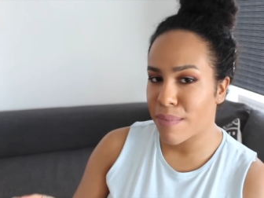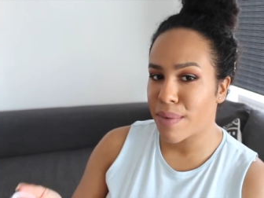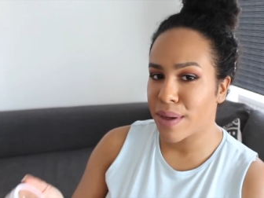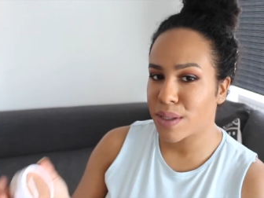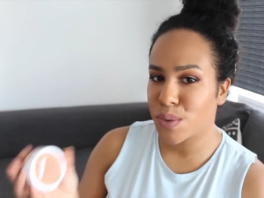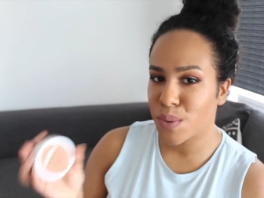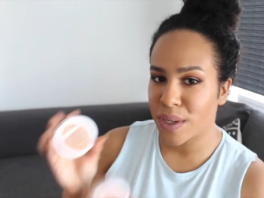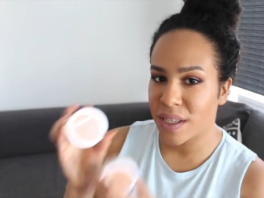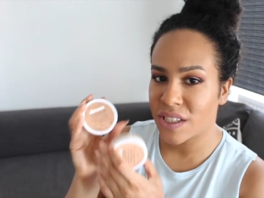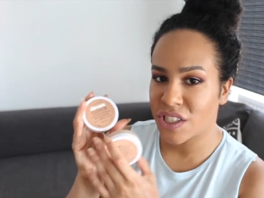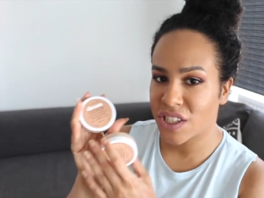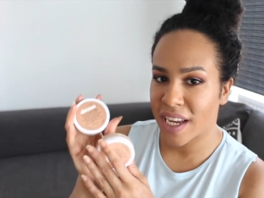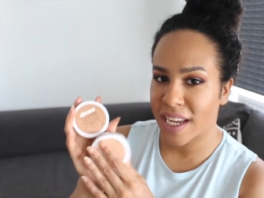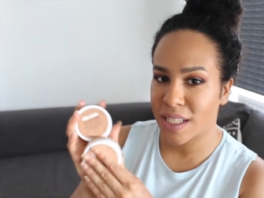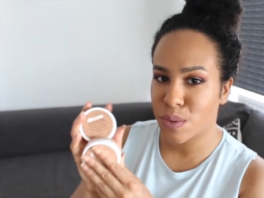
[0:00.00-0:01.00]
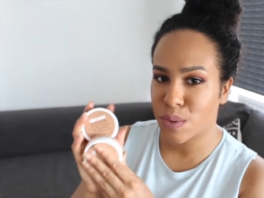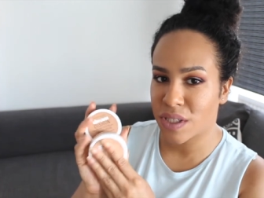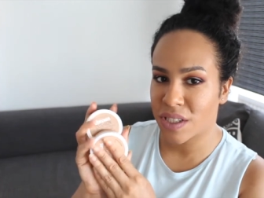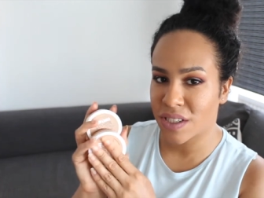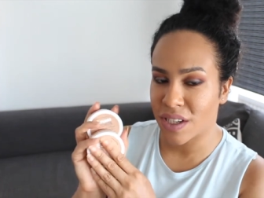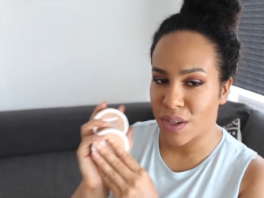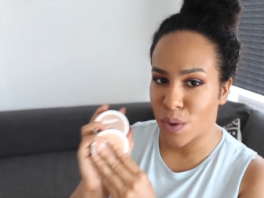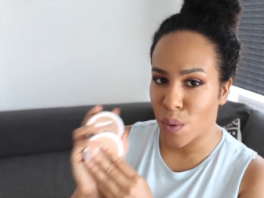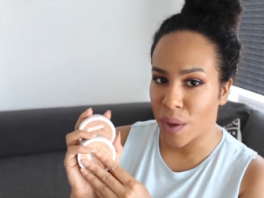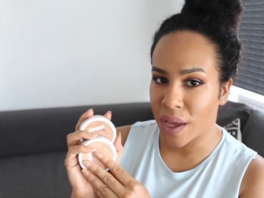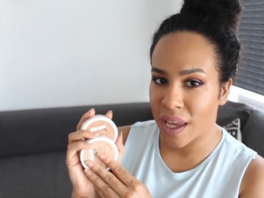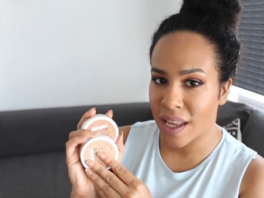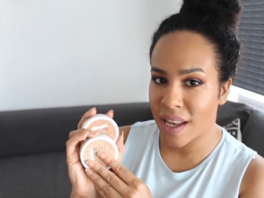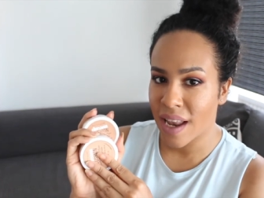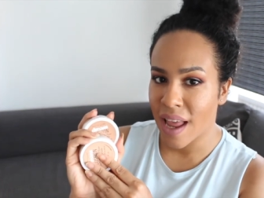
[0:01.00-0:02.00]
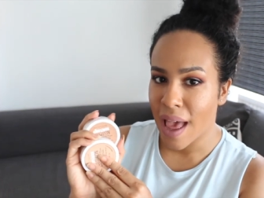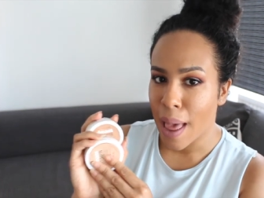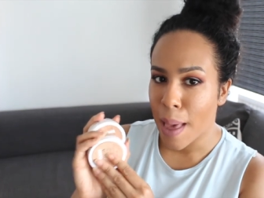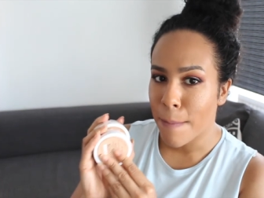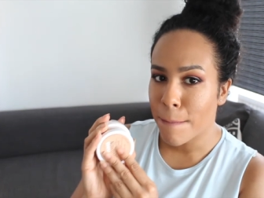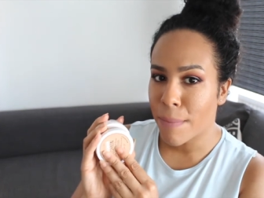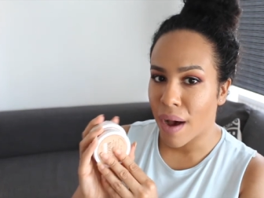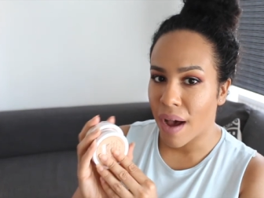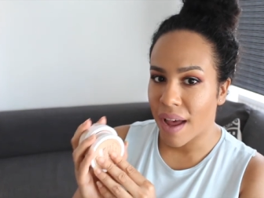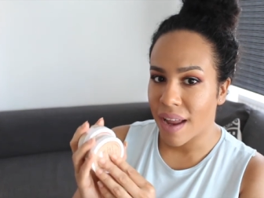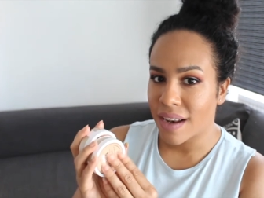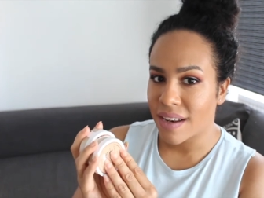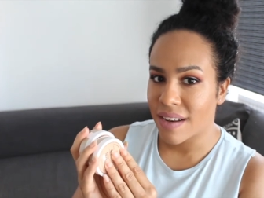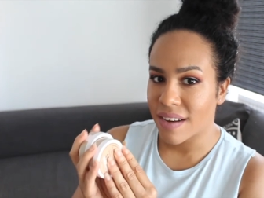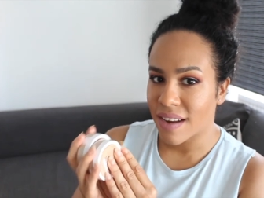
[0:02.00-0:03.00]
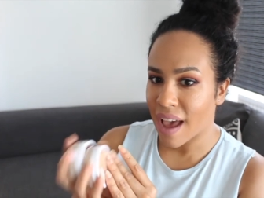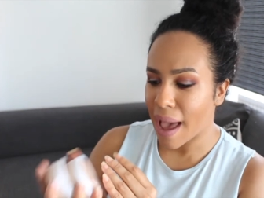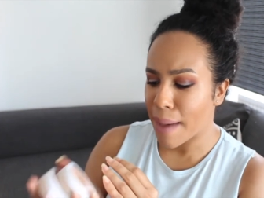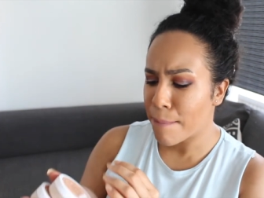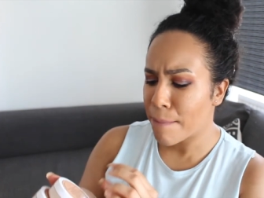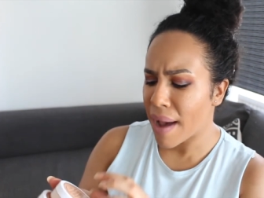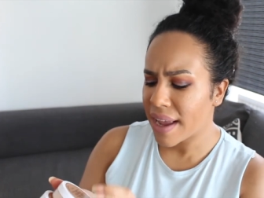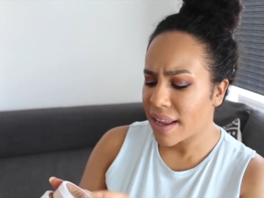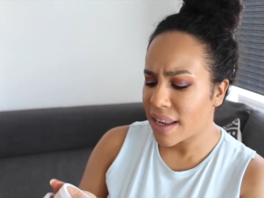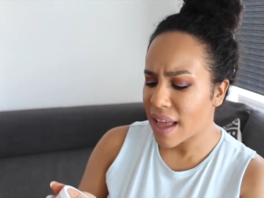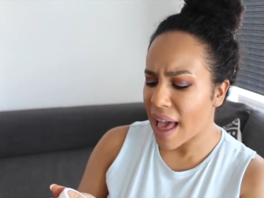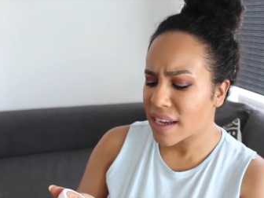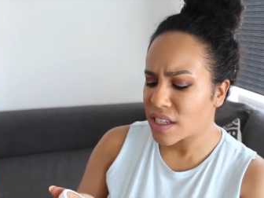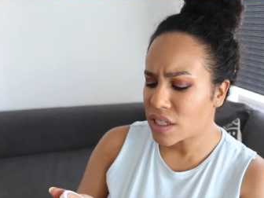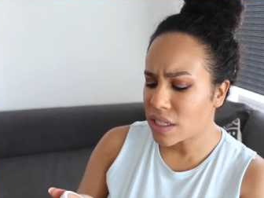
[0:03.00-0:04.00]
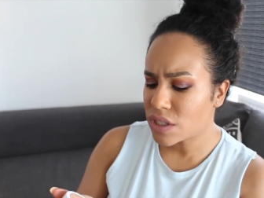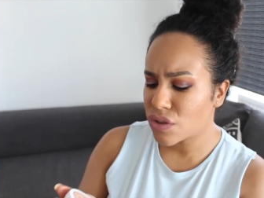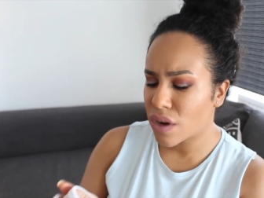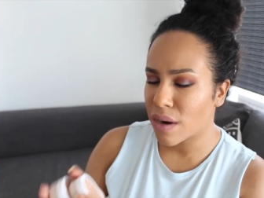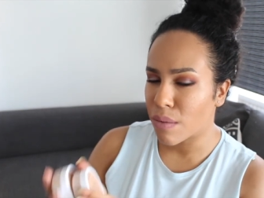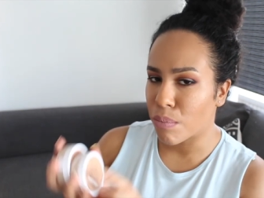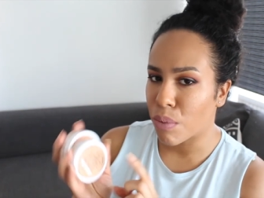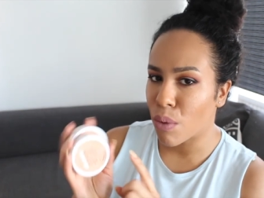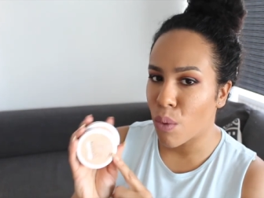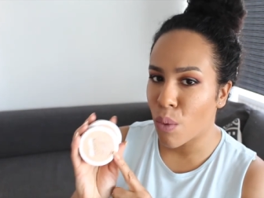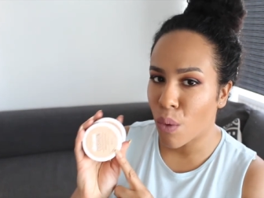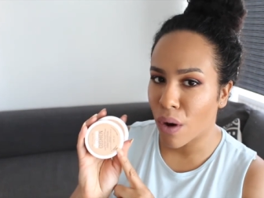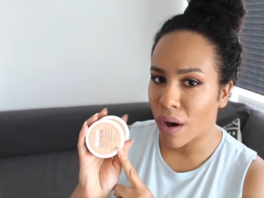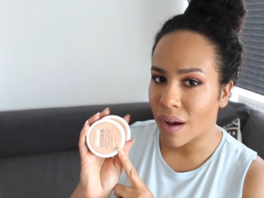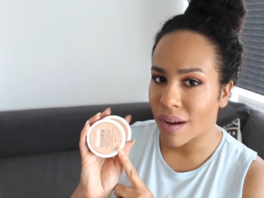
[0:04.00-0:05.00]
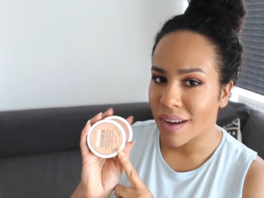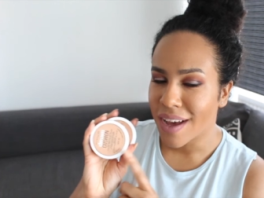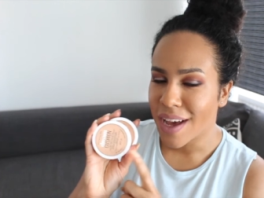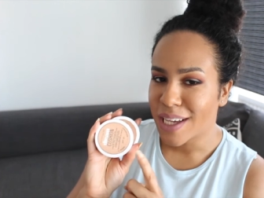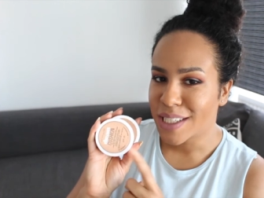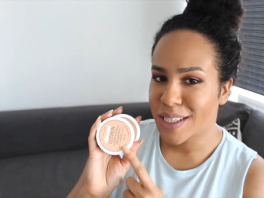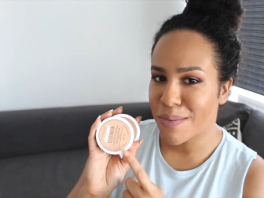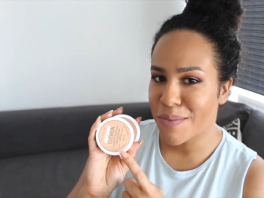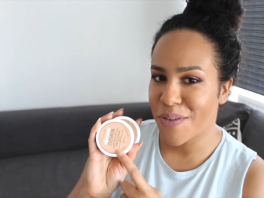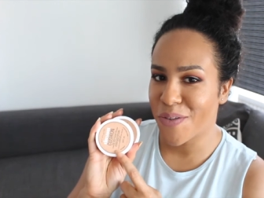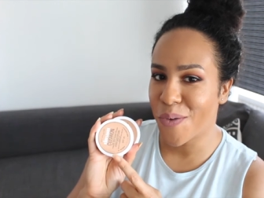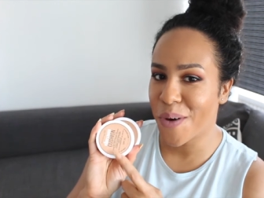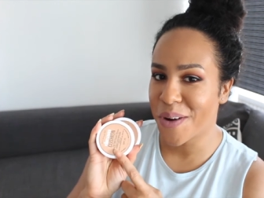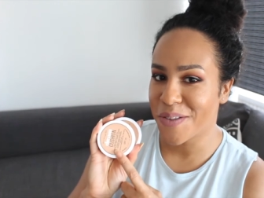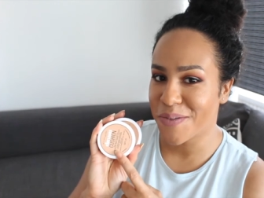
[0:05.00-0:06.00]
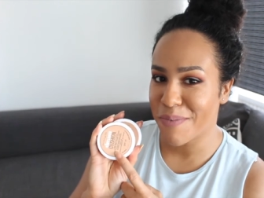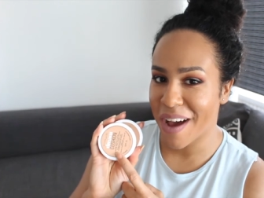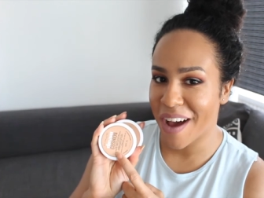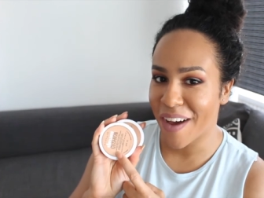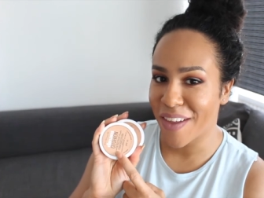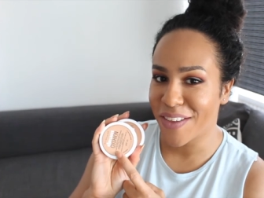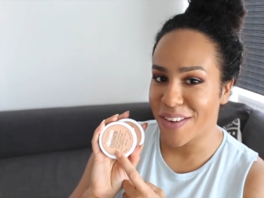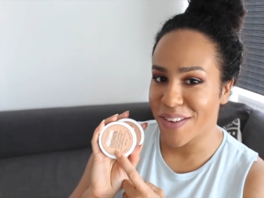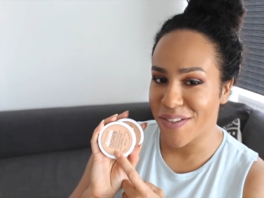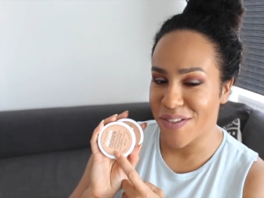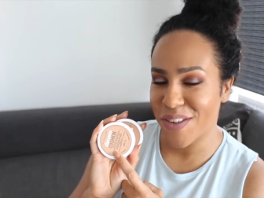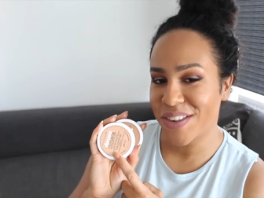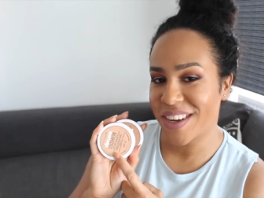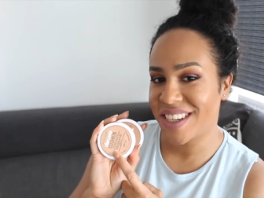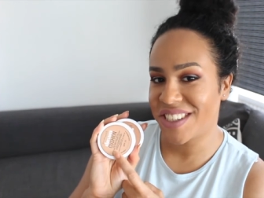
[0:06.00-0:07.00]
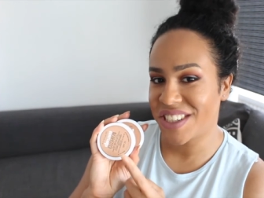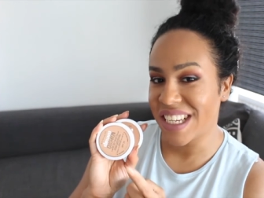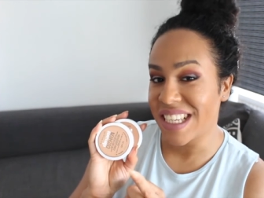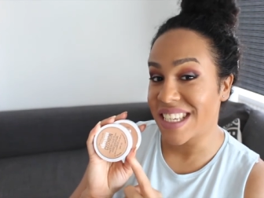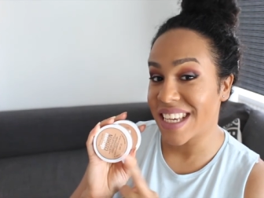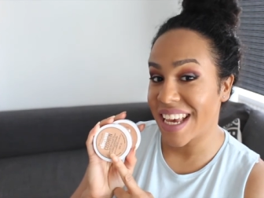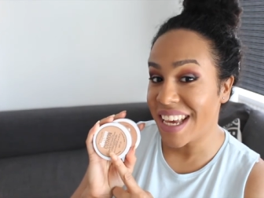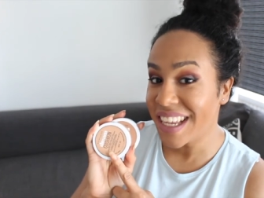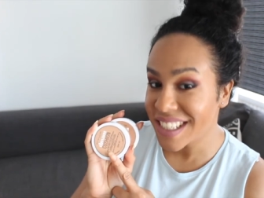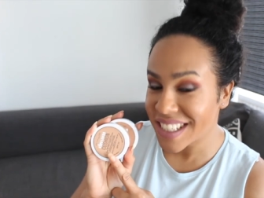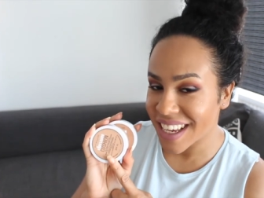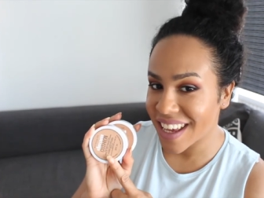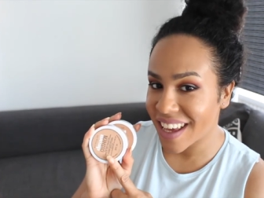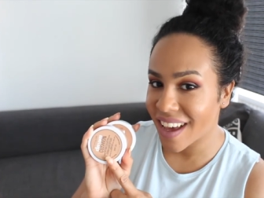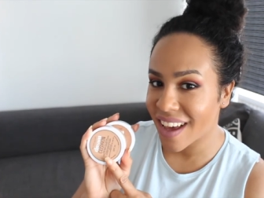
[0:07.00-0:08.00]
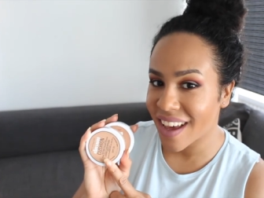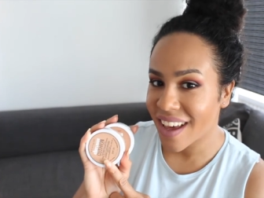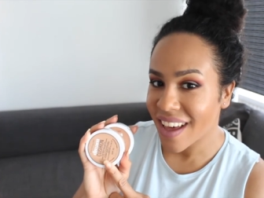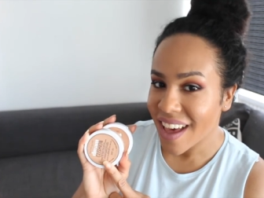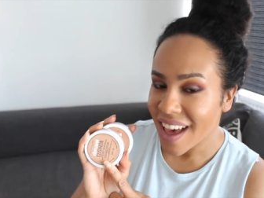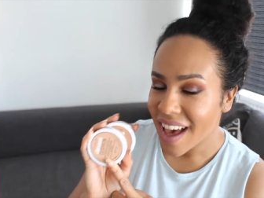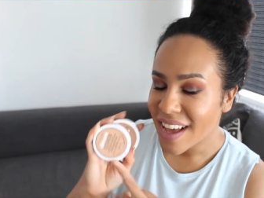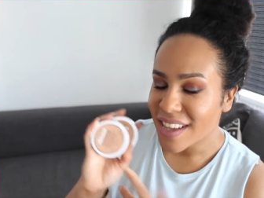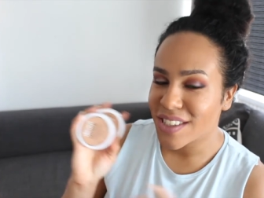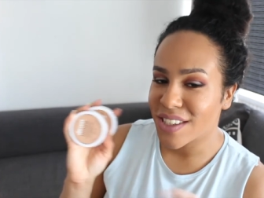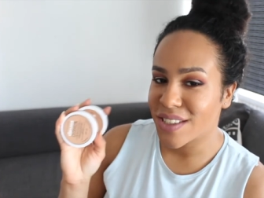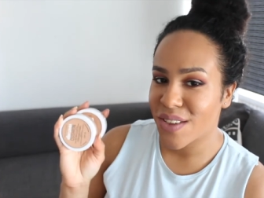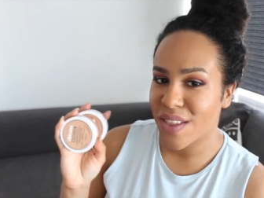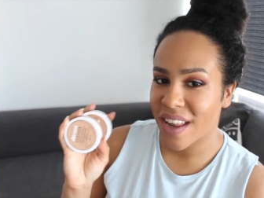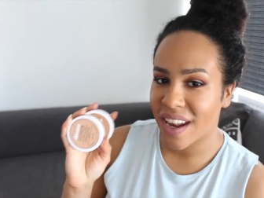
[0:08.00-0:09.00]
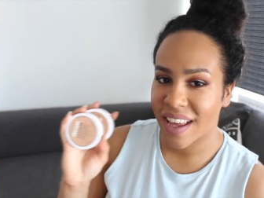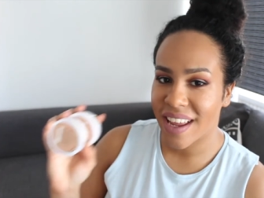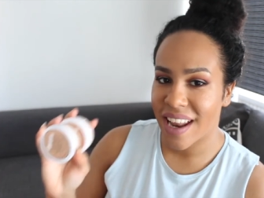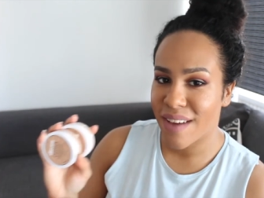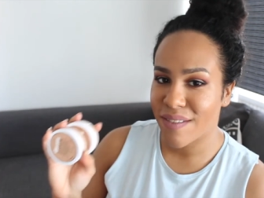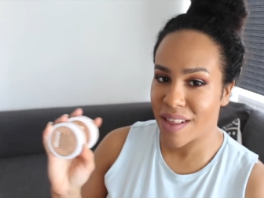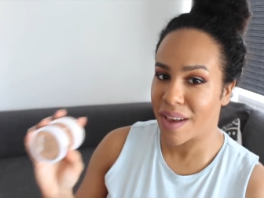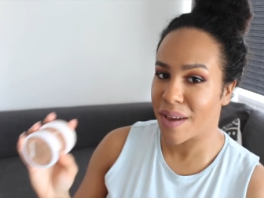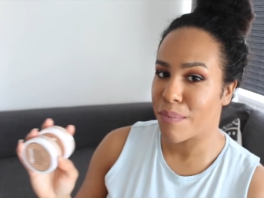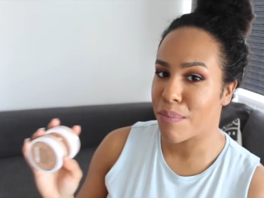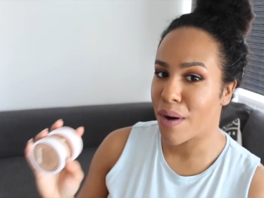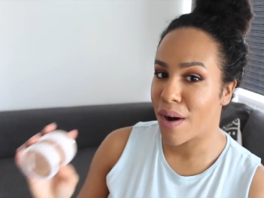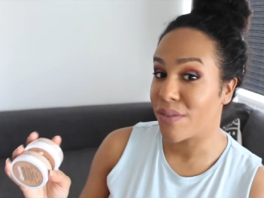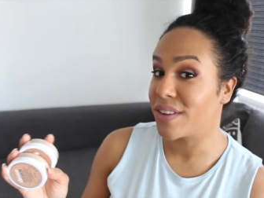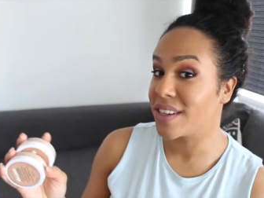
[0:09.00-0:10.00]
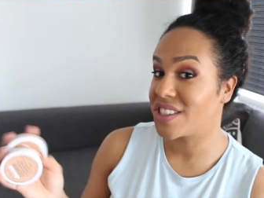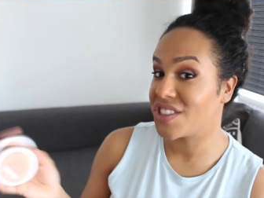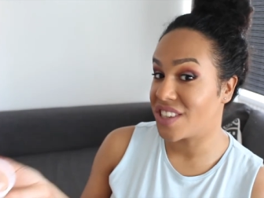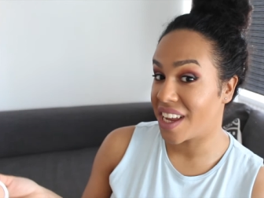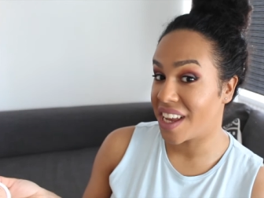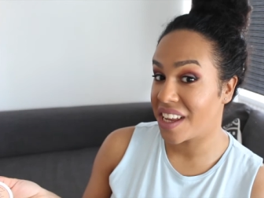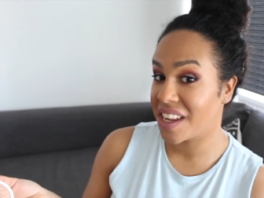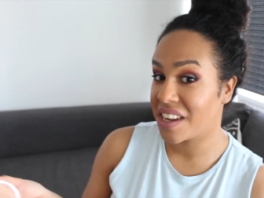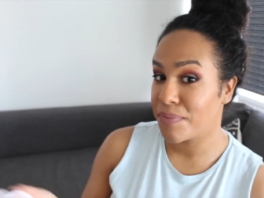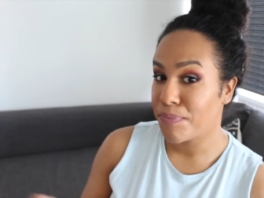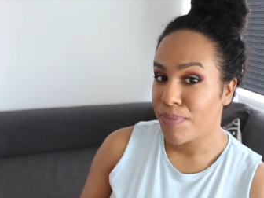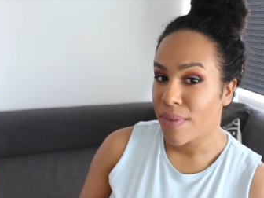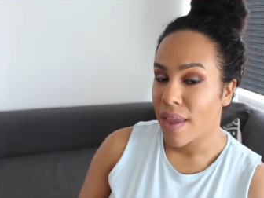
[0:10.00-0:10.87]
in between shades, which is annoying, but I might actually try to pour some of one of my other foundations into here just so that I can have like a perfect shade.